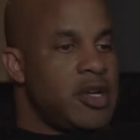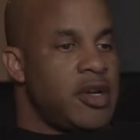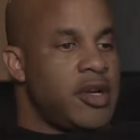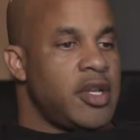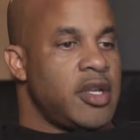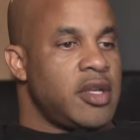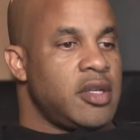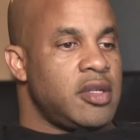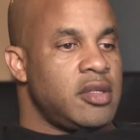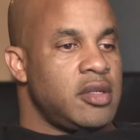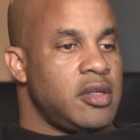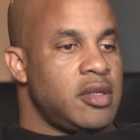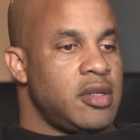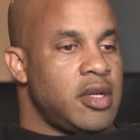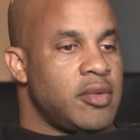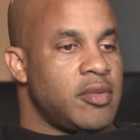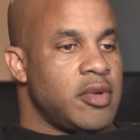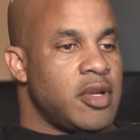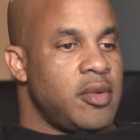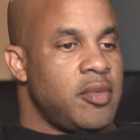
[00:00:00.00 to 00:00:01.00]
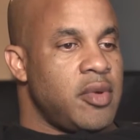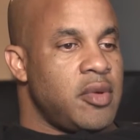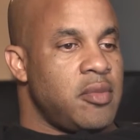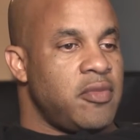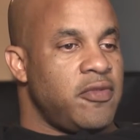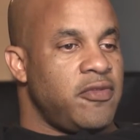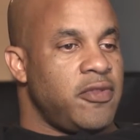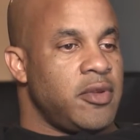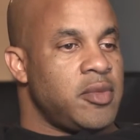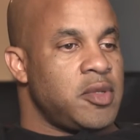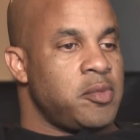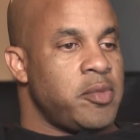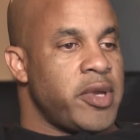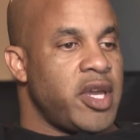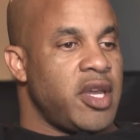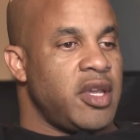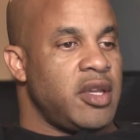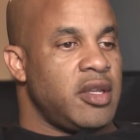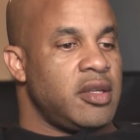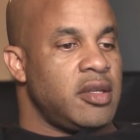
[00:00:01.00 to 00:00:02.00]
There it is, you know, I'm coming from
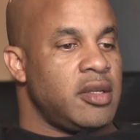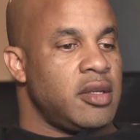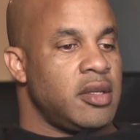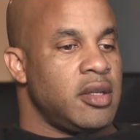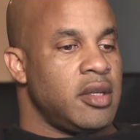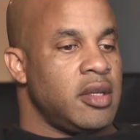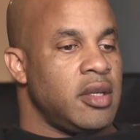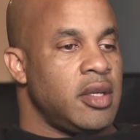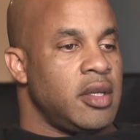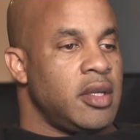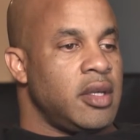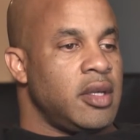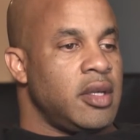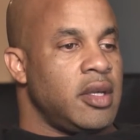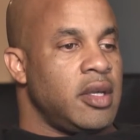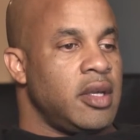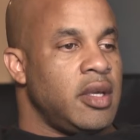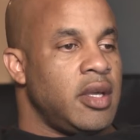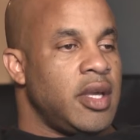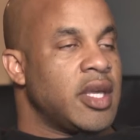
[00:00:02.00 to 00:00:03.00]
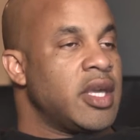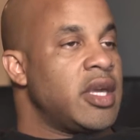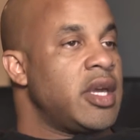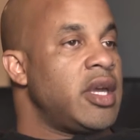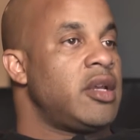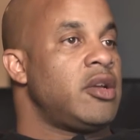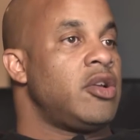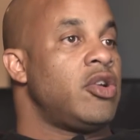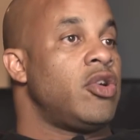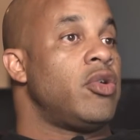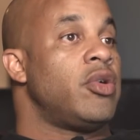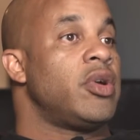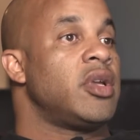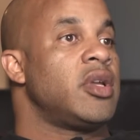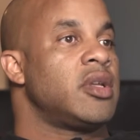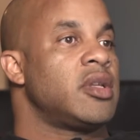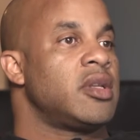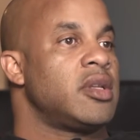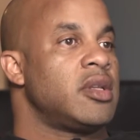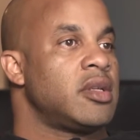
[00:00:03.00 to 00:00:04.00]
Spain, again,
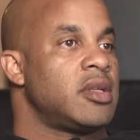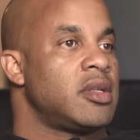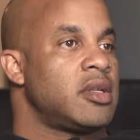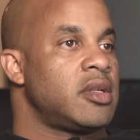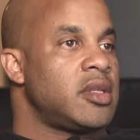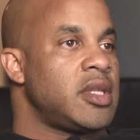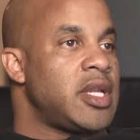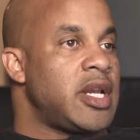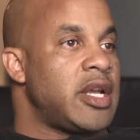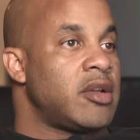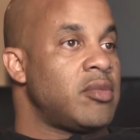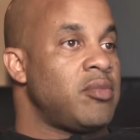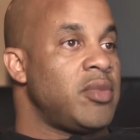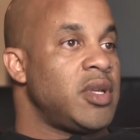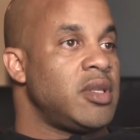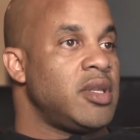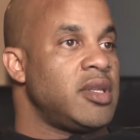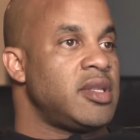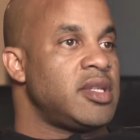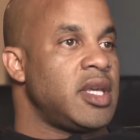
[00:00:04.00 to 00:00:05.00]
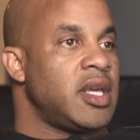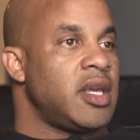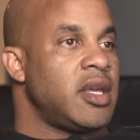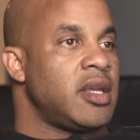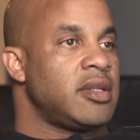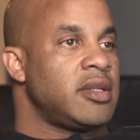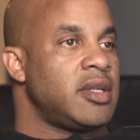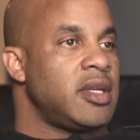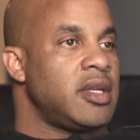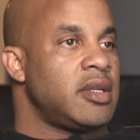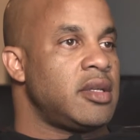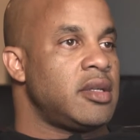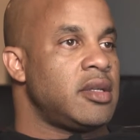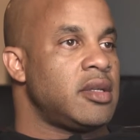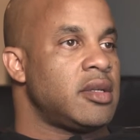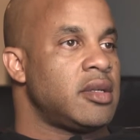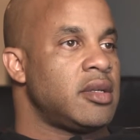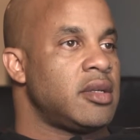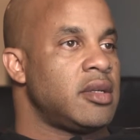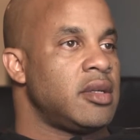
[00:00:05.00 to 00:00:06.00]
knowing that I could be detained
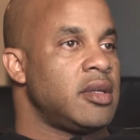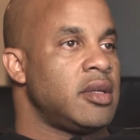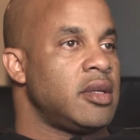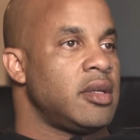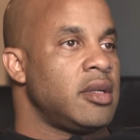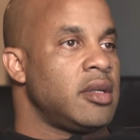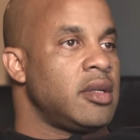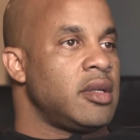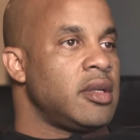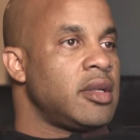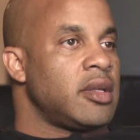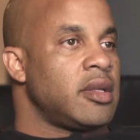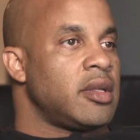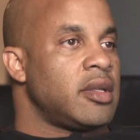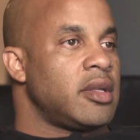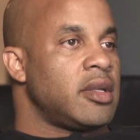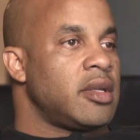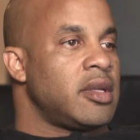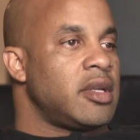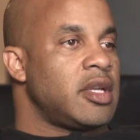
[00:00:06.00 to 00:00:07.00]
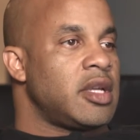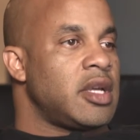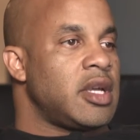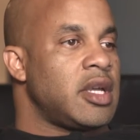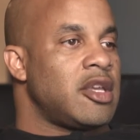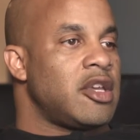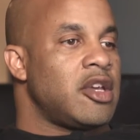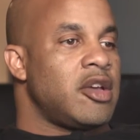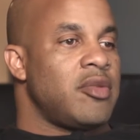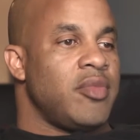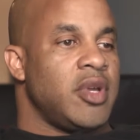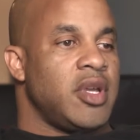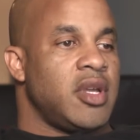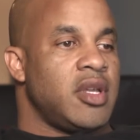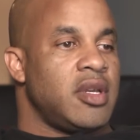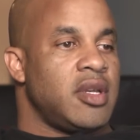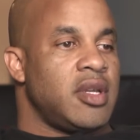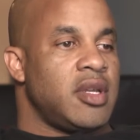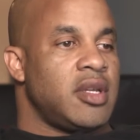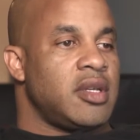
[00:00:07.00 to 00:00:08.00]
and I come
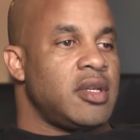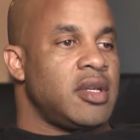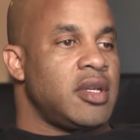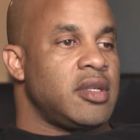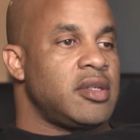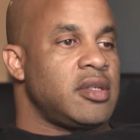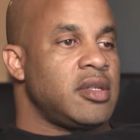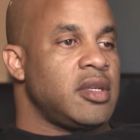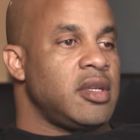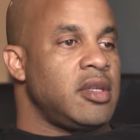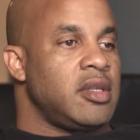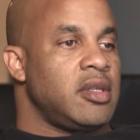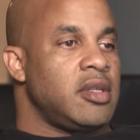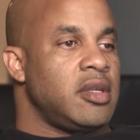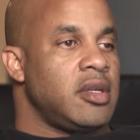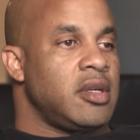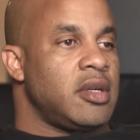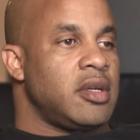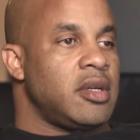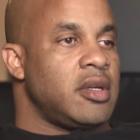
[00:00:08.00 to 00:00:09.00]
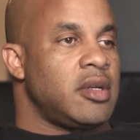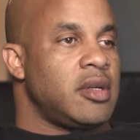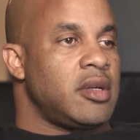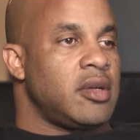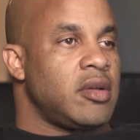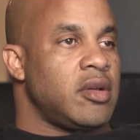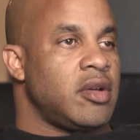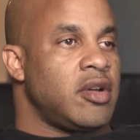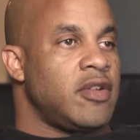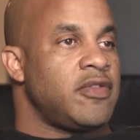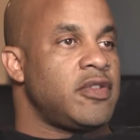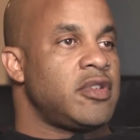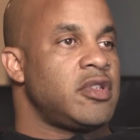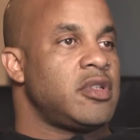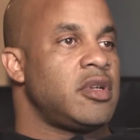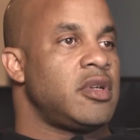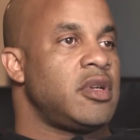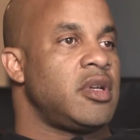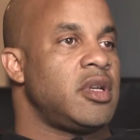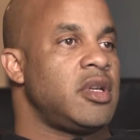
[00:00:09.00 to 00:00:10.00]
in and I see the uh,
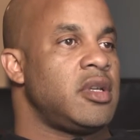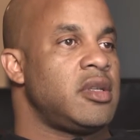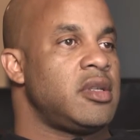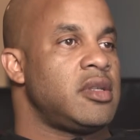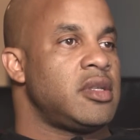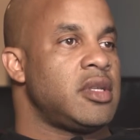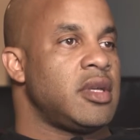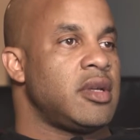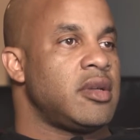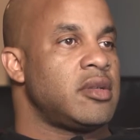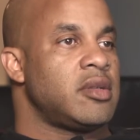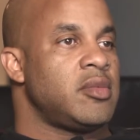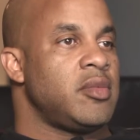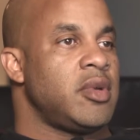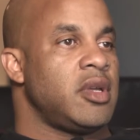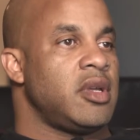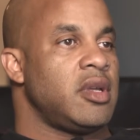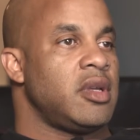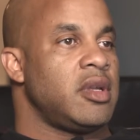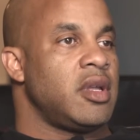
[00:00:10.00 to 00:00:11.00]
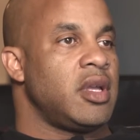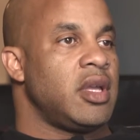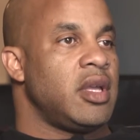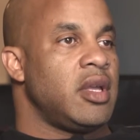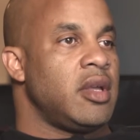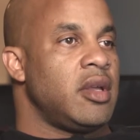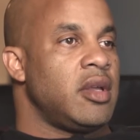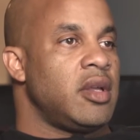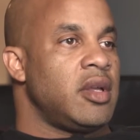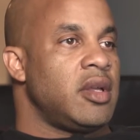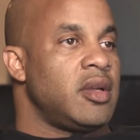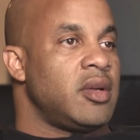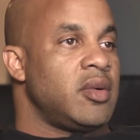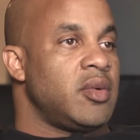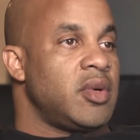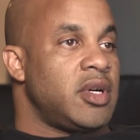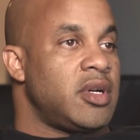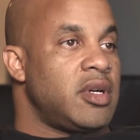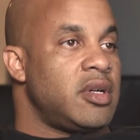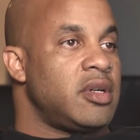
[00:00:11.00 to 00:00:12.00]
officer and he tells me,
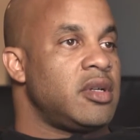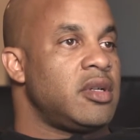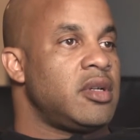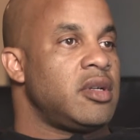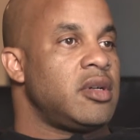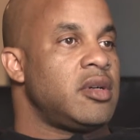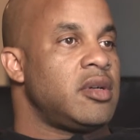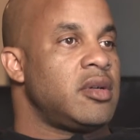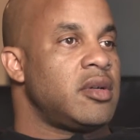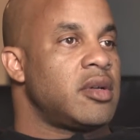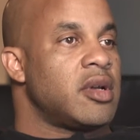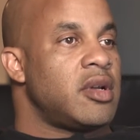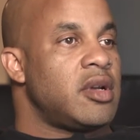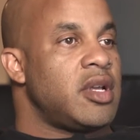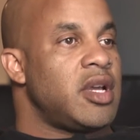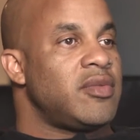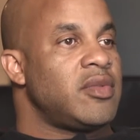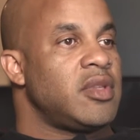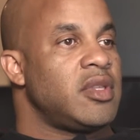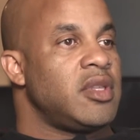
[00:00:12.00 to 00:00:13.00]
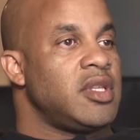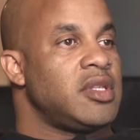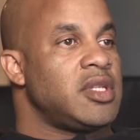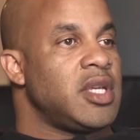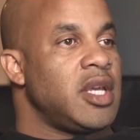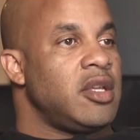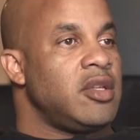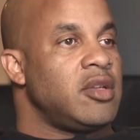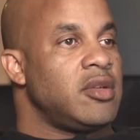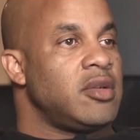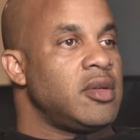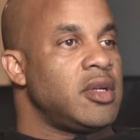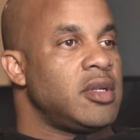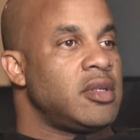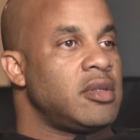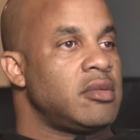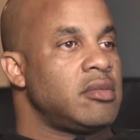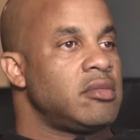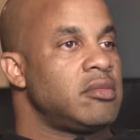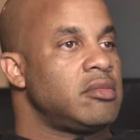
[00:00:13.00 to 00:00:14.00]
well, you know, I'm gonna have to detain you.
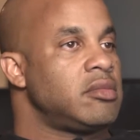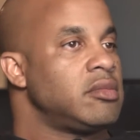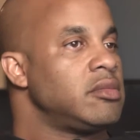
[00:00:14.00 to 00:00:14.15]
And,